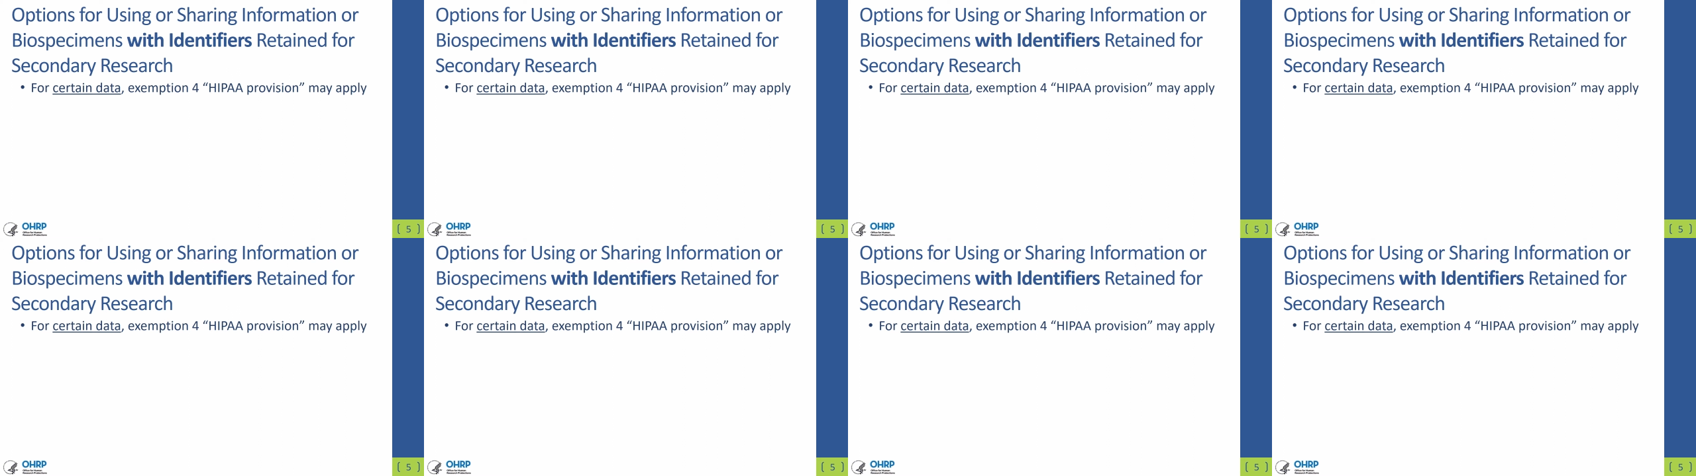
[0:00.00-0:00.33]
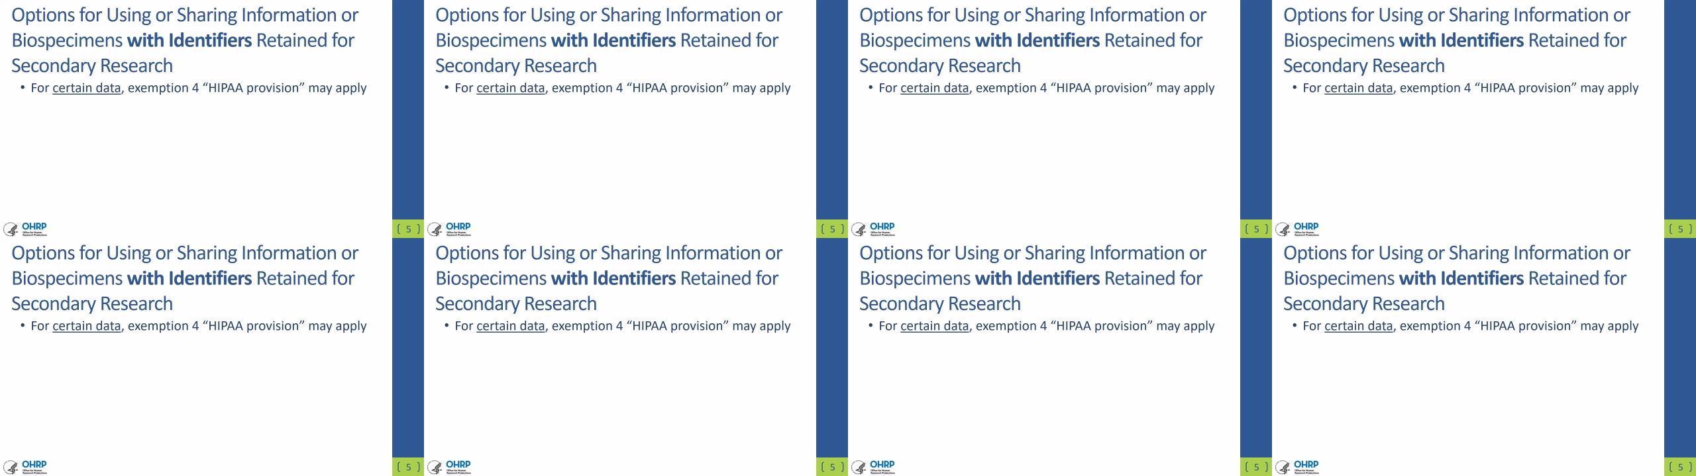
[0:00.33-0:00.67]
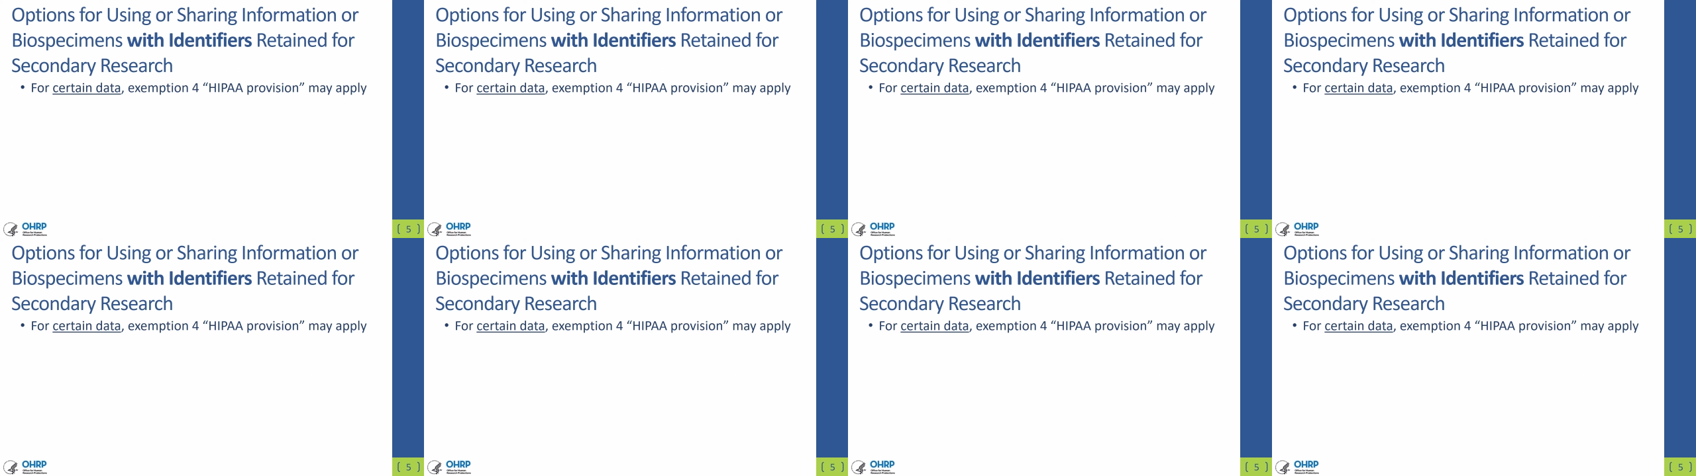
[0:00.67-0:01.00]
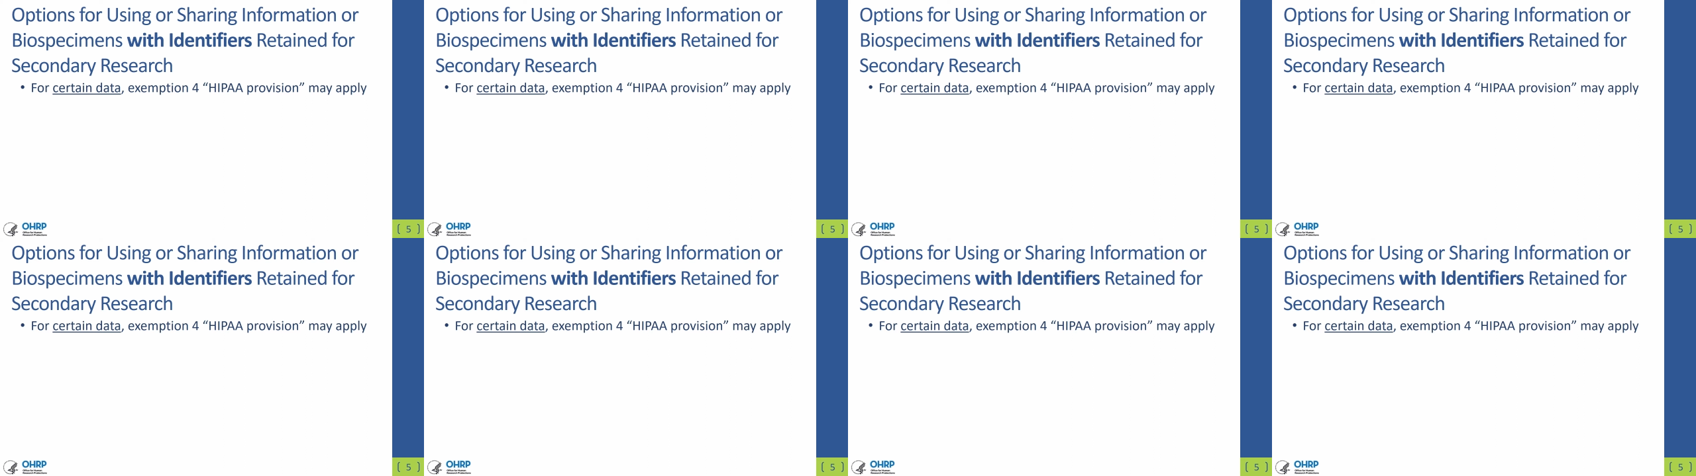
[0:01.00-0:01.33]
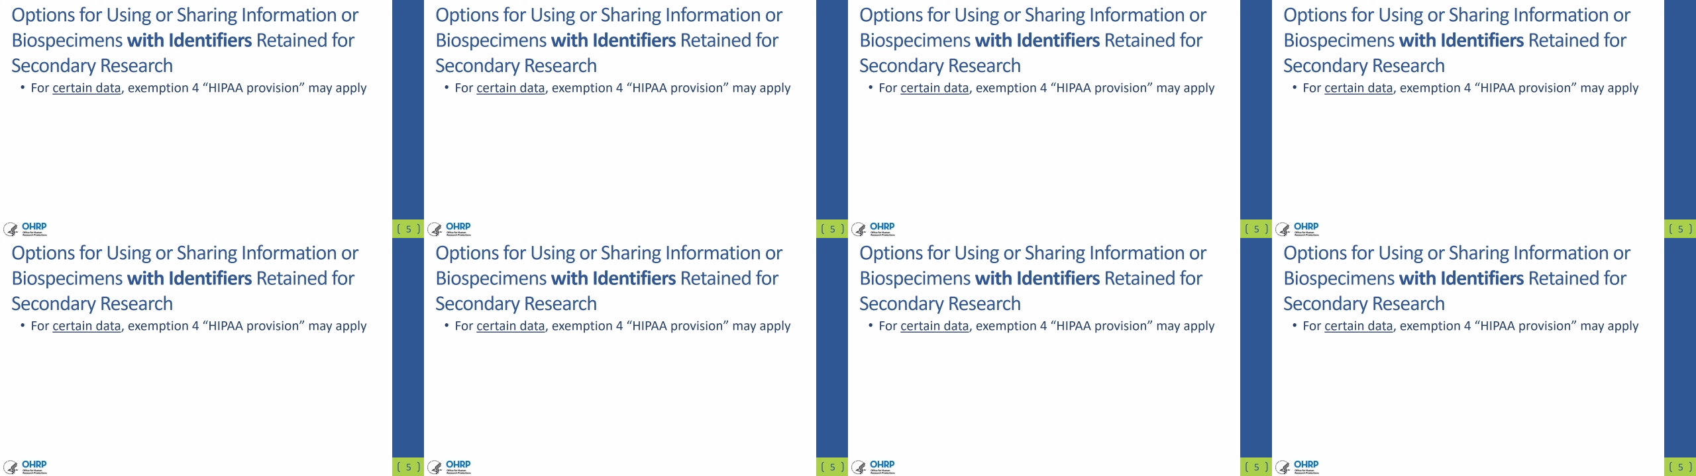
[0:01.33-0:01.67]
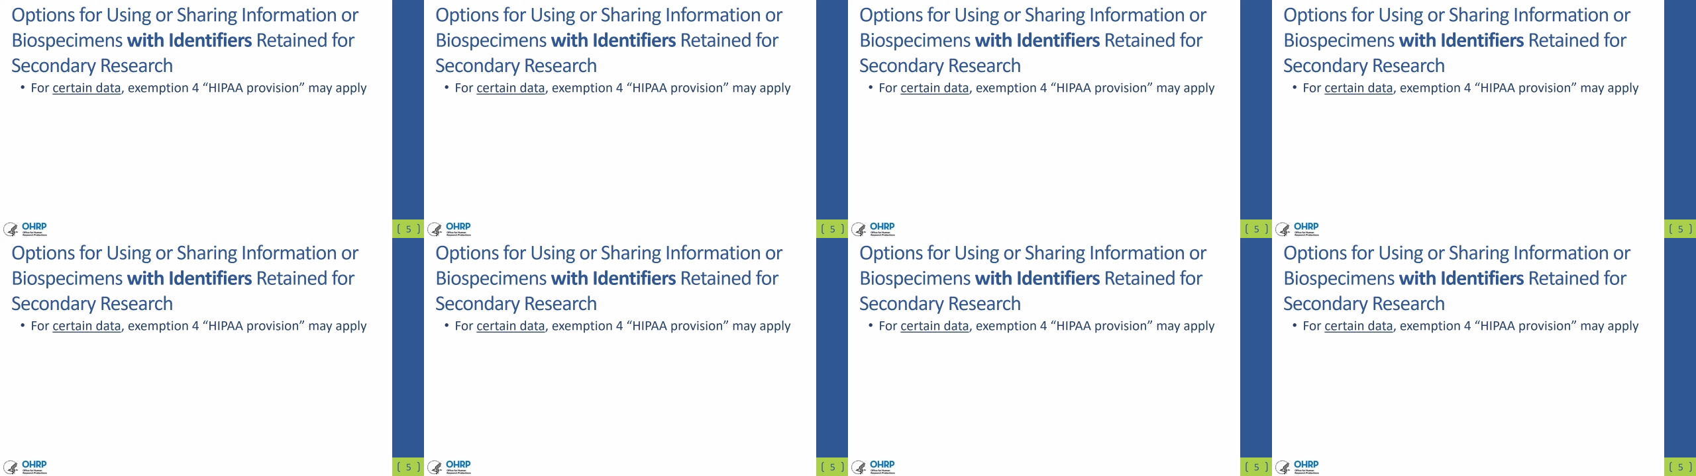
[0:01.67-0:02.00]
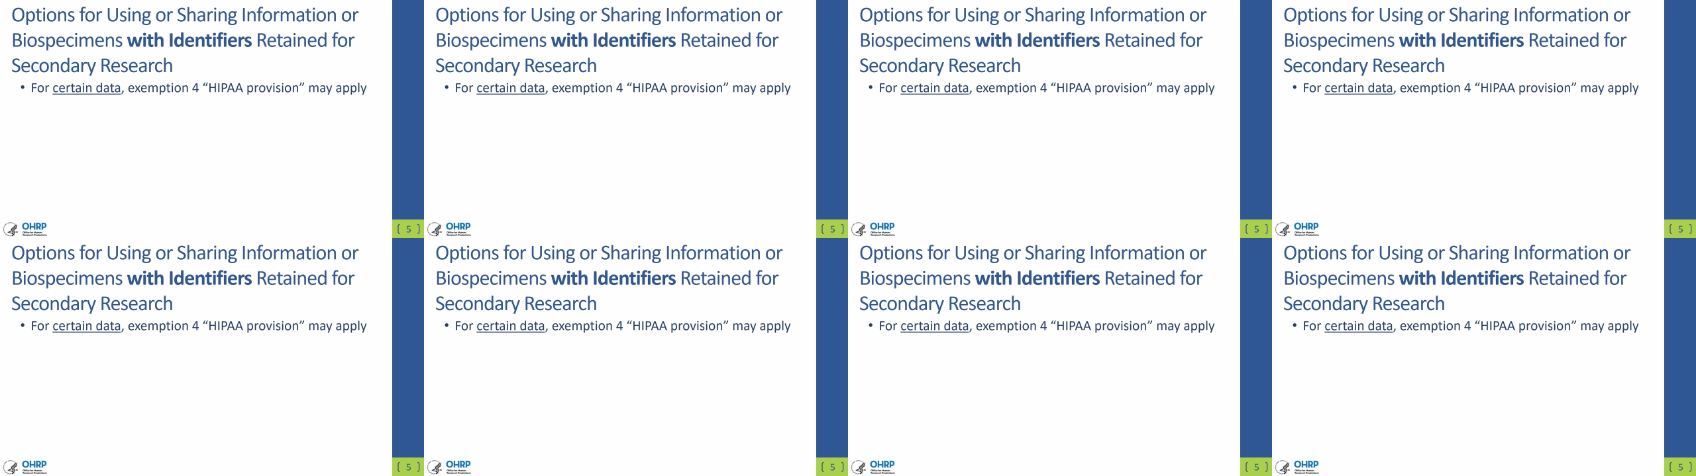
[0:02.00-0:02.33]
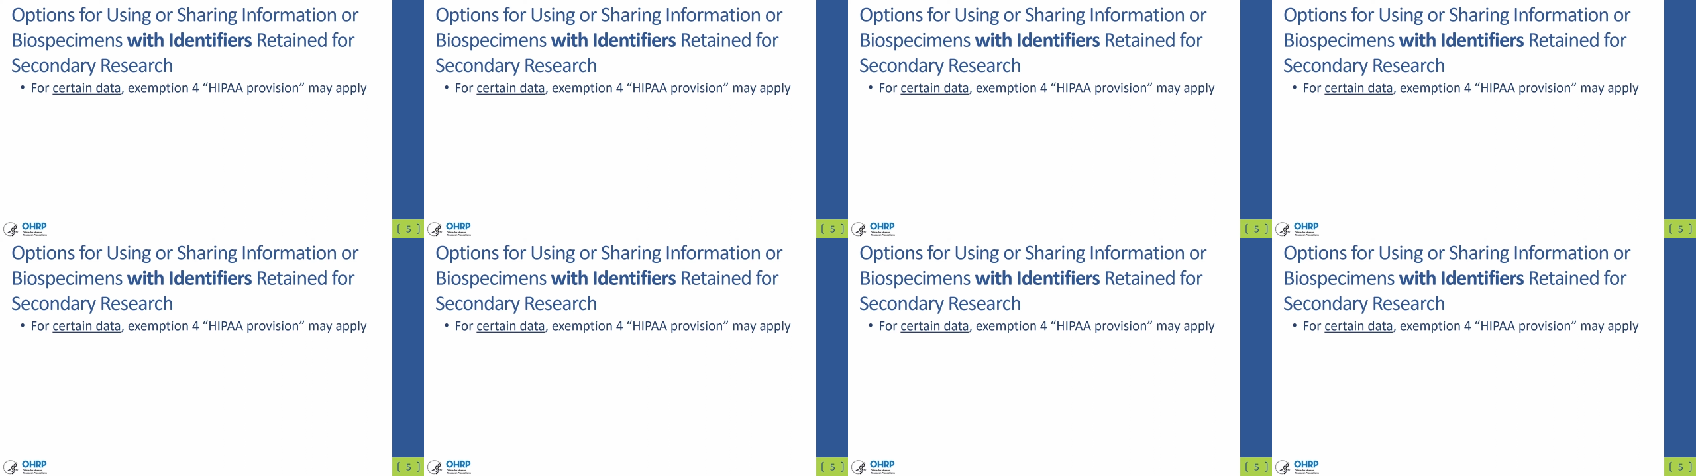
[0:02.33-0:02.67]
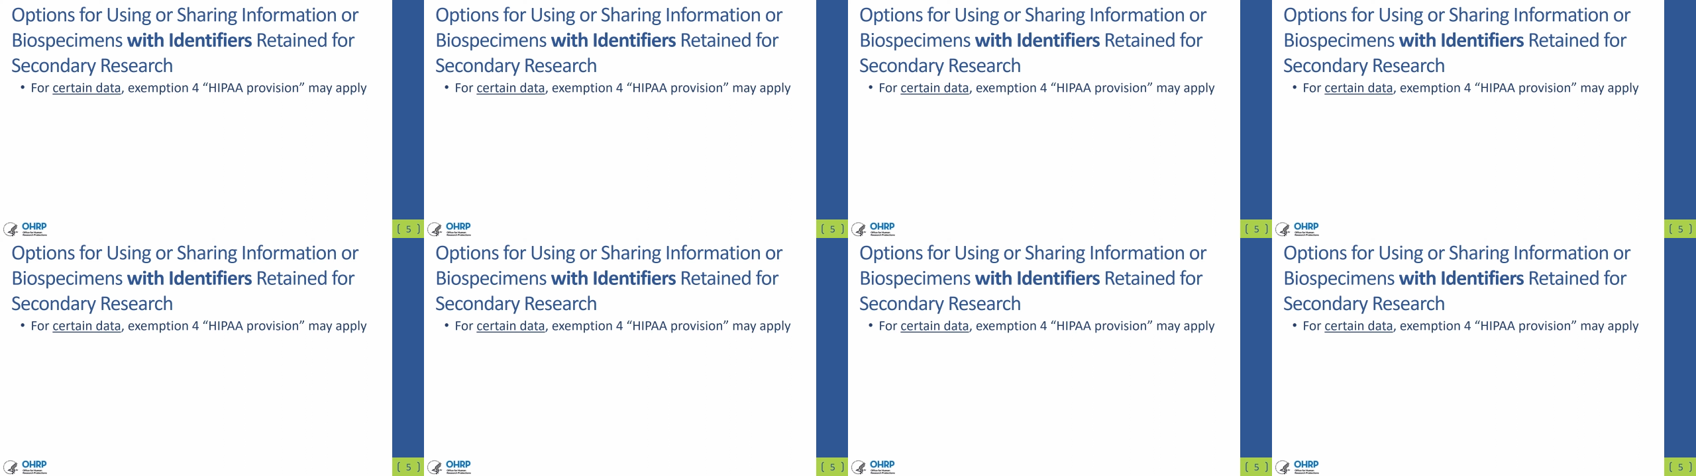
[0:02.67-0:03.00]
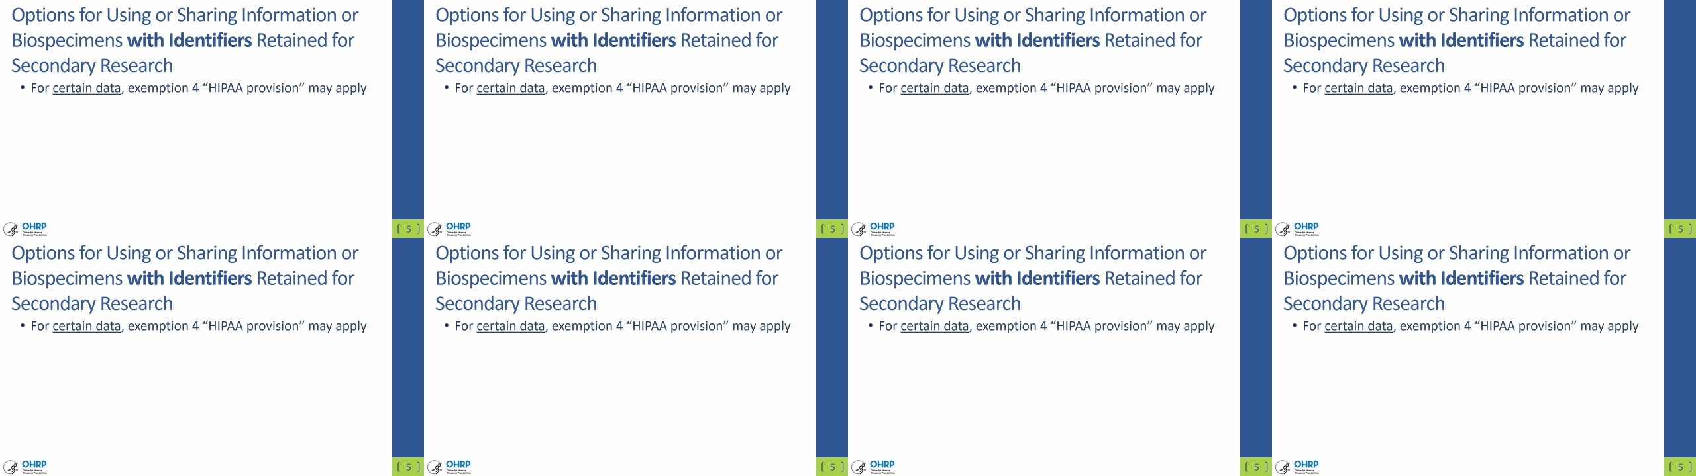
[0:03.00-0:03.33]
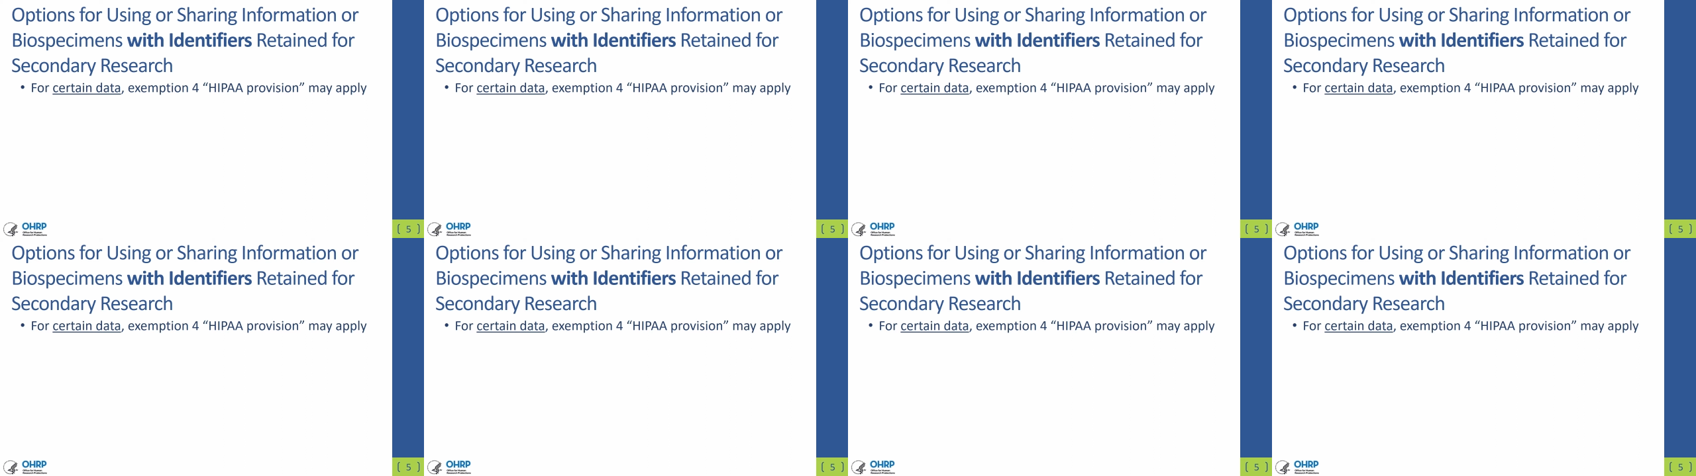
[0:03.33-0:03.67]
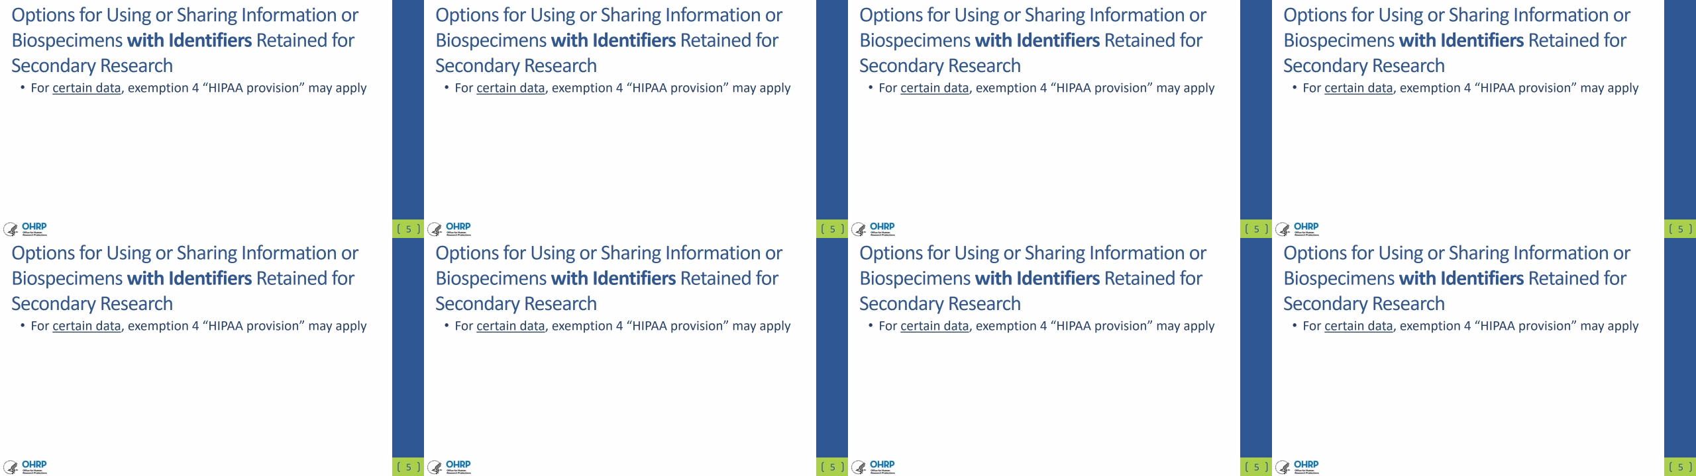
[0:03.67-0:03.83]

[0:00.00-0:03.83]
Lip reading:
No face is visible, so there are no lips to read.